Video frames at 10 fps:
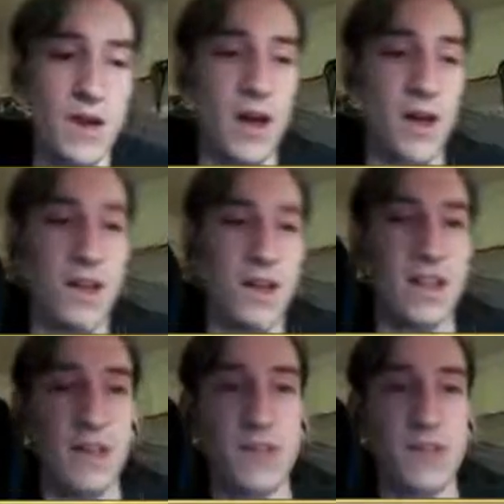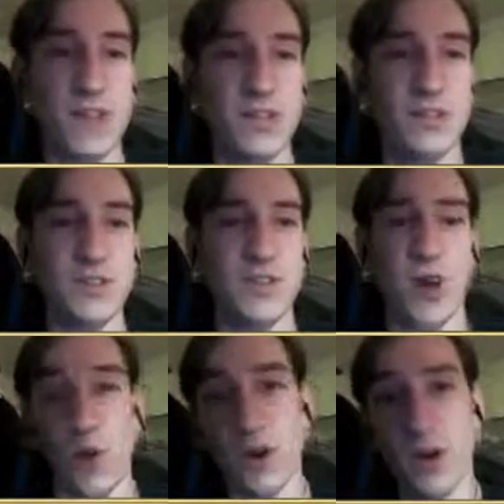I'd love to get a
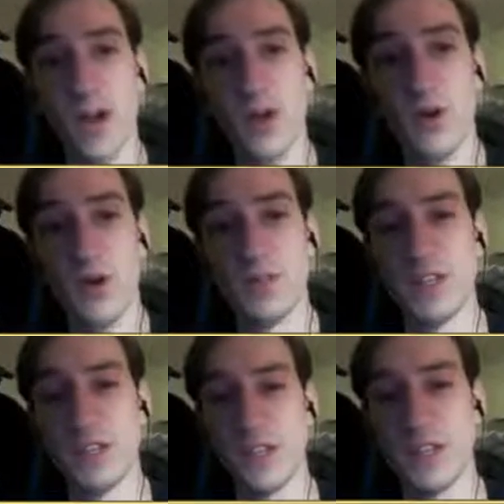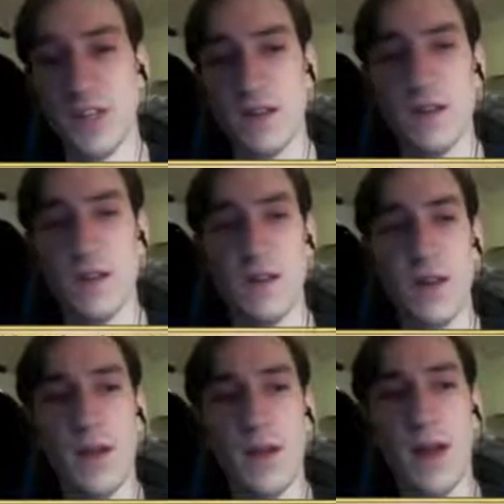Darkwater Catacombs into this thing.
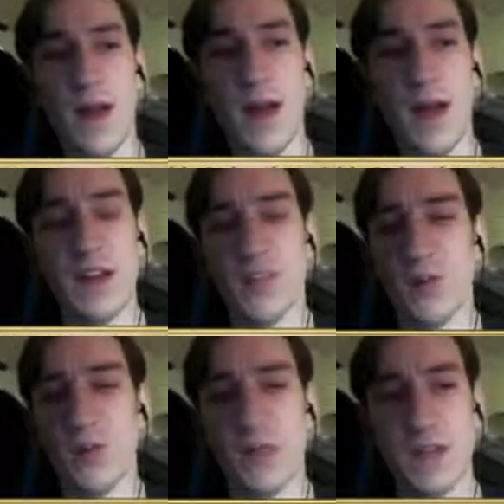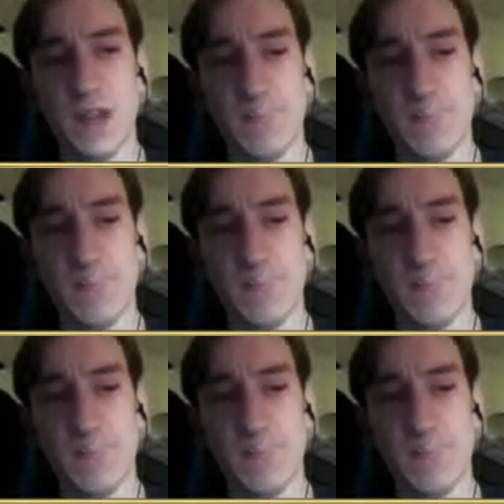I just don't know what to cut.